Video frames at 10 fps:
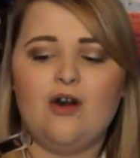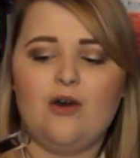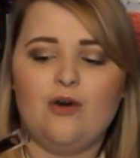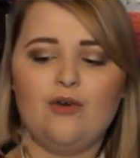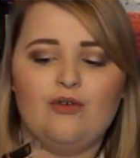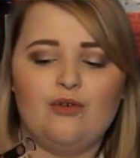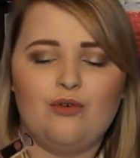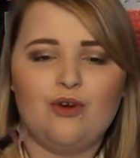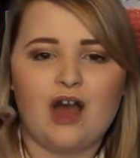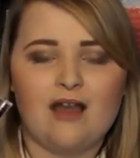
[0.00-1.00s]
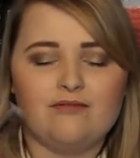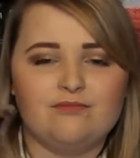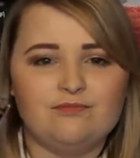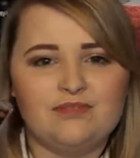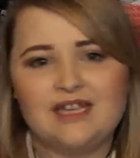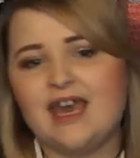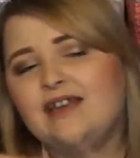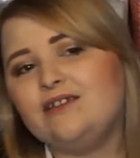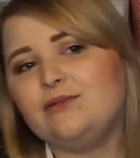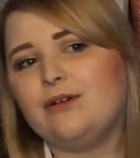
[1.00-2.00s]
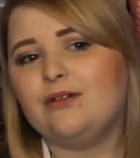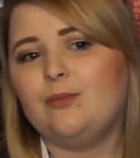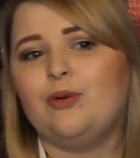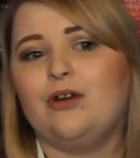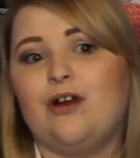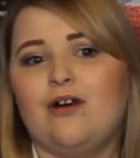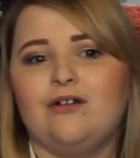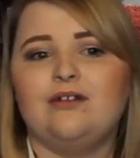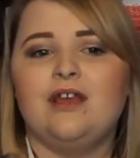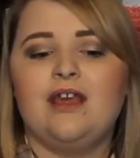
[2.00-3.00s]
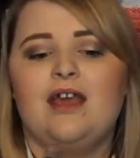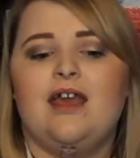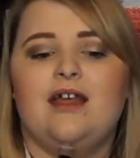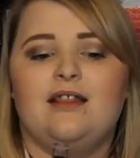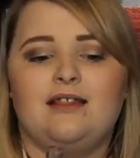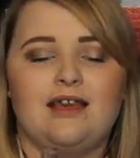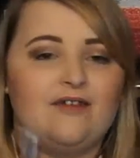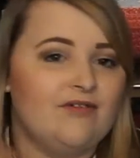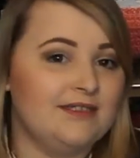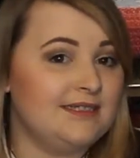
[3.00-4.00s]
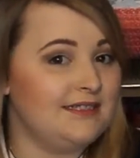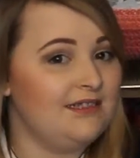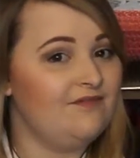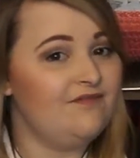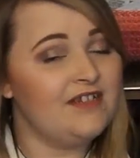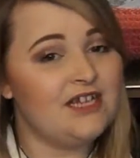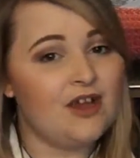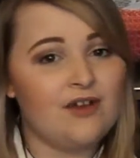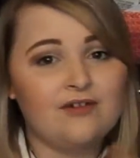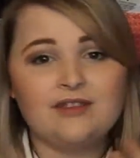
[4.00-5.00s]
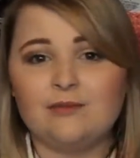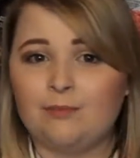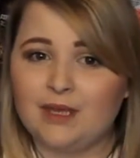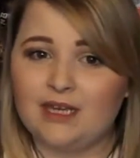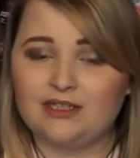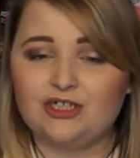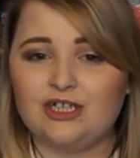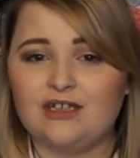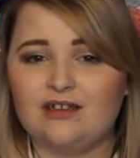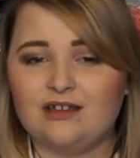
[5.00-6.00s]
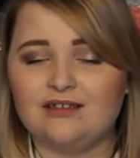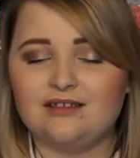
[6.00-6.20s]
or I tend to only put it on, like for instance in videos and pictures,